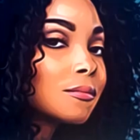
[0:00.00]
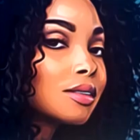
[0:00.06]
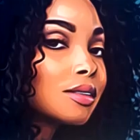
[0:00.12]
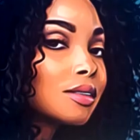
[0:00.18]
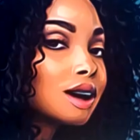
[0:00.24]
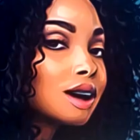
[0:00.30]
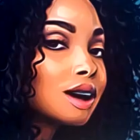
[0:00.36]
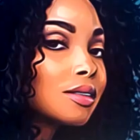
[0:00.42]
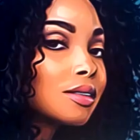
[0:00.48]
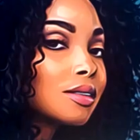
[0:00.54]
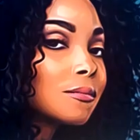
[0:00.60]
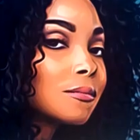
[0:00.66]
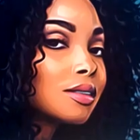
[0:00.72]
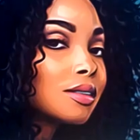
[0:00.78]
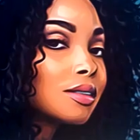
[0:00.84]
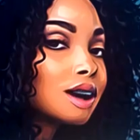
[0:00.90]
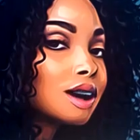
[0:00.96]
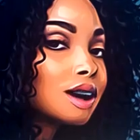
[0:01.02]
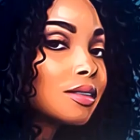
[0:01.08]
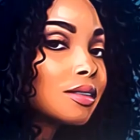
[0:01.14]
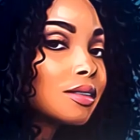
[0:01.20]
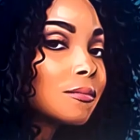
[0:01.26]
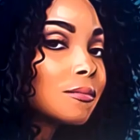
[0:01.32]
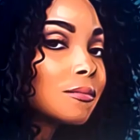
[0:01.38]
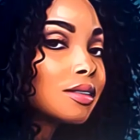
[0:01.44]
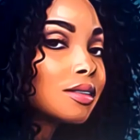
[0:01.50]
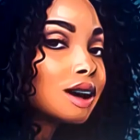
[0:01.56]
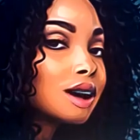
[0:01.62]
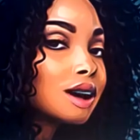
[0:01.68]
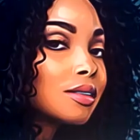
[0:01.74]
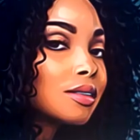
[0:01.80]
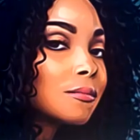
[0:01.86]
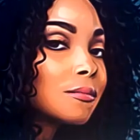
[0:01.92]
his his sweaters, okay? Ben is
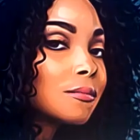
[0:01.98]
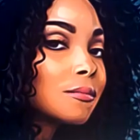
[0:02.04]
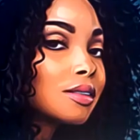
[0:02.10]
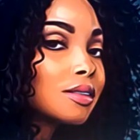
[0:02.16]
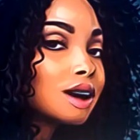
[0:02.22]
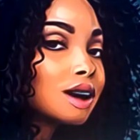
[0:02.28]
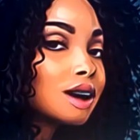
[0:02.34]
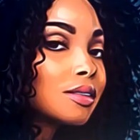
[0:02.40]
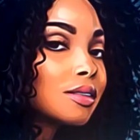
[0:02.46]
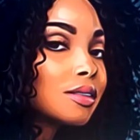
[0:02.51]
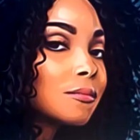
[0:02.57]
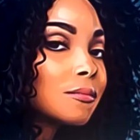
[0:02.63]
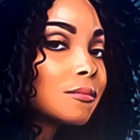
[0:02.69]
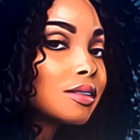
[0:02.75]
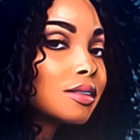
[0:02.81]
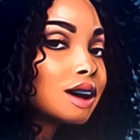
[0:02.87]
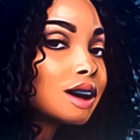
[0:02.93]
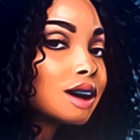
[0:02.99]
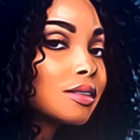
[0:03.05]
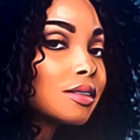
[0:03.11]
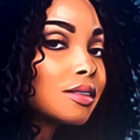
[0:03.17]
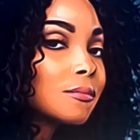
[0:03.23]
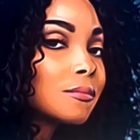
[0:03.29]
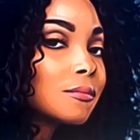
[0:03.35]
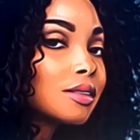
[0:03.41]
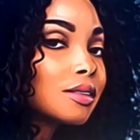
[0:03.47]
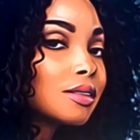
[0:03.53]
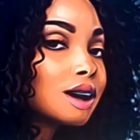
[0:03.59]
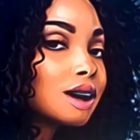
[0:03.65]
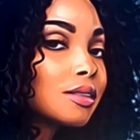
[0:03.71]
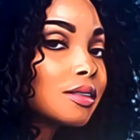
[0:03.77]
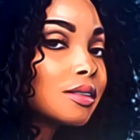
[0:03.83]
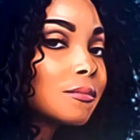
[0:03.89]
saying to himself or to us in
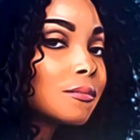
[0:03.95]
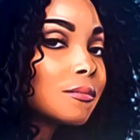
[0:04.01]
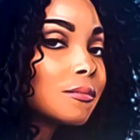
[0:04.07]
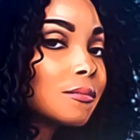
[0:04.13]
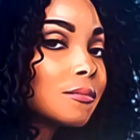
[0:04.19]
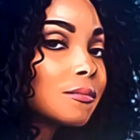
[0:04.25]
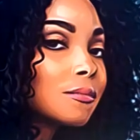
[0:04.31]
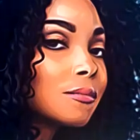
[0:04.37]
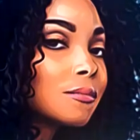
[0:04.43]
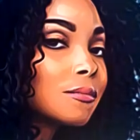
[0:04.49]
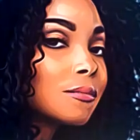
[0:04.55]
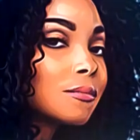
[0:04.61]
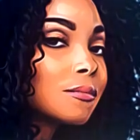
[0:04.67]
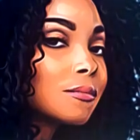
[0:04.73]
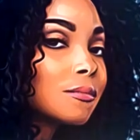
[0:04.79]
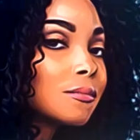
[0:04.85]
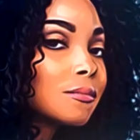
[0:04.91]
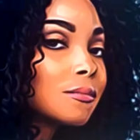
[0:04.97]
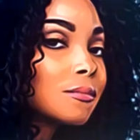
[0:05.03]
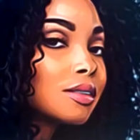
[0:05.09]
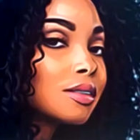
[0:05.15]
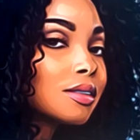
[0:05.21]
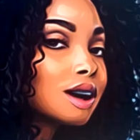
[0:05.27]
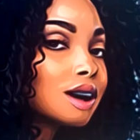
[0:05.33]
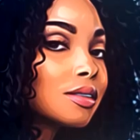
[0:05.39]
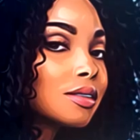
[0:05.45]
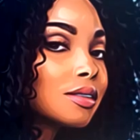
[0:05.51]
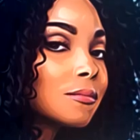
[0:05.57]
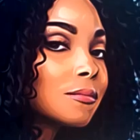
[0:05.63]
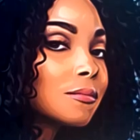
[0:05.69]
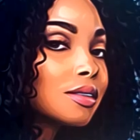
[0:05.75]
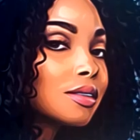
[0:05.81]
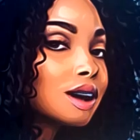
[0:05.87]
the confessional that he's trying to win
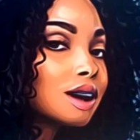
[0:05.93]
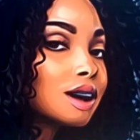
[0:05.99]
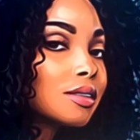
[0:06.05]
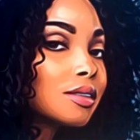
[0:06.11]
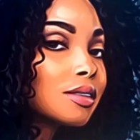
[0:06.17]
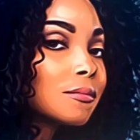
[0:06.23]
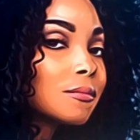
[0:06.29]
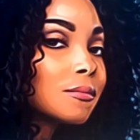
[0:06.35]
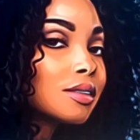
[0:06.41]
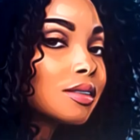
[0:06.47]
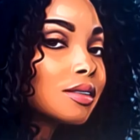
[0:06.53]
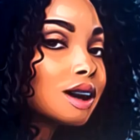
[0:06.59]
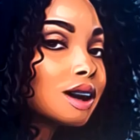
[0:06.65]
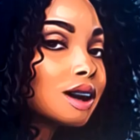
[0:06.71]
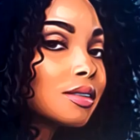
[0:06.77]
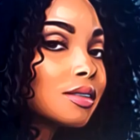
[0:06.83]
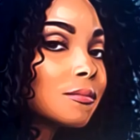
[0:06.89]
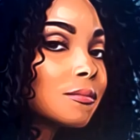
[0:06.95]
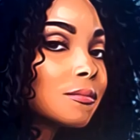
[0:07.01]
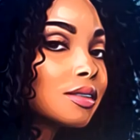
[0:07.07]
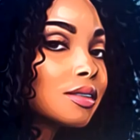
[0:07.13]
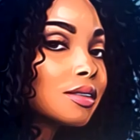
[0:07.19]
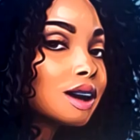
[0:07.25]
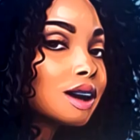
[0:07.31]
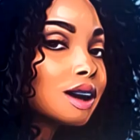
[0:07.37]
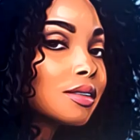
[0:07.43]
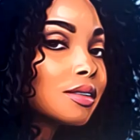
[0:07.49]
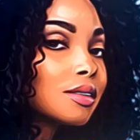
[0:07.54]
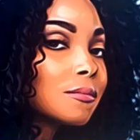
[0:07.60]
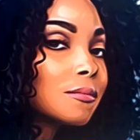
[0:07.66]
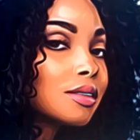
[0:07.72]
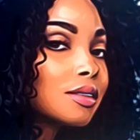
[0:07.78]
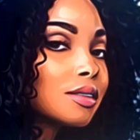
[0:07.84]
his wife back.
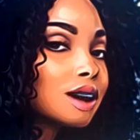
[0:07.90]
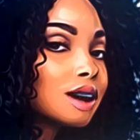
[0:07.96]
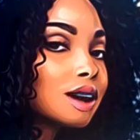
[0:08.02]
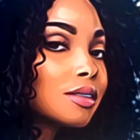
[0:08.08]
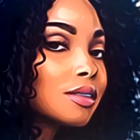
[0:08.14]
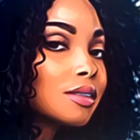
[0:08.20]
Why though?